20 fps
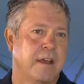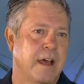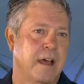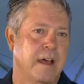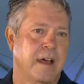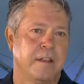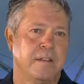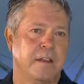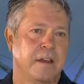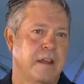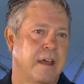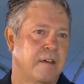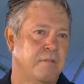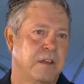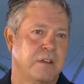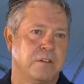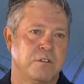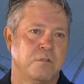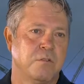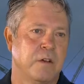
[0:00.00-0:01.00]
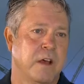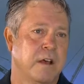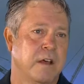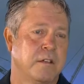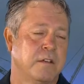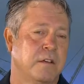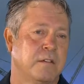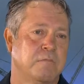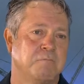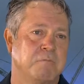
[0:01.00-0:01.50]
Uh, and then having two
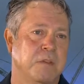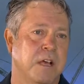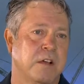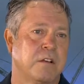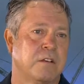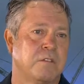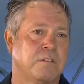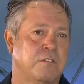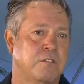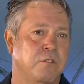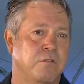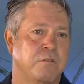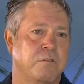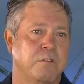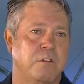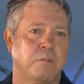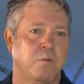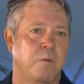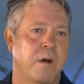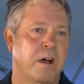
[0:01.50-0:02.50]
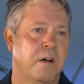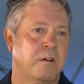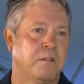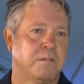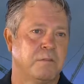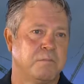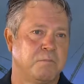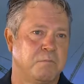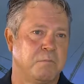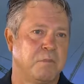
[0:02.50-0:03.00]
other younger children as
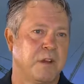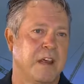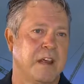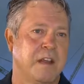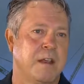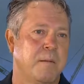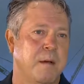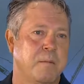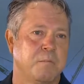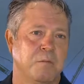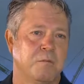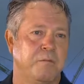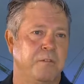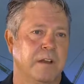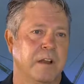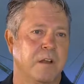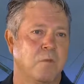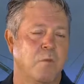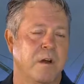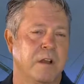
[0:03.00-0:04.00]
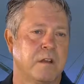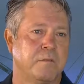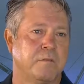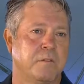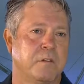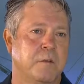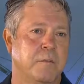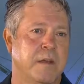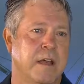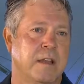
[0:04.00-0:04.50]
well, bringing them up and feeling
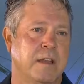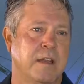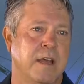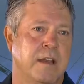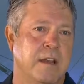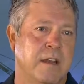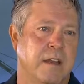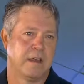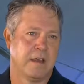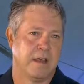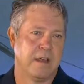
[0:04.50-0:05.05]
wonderful about that.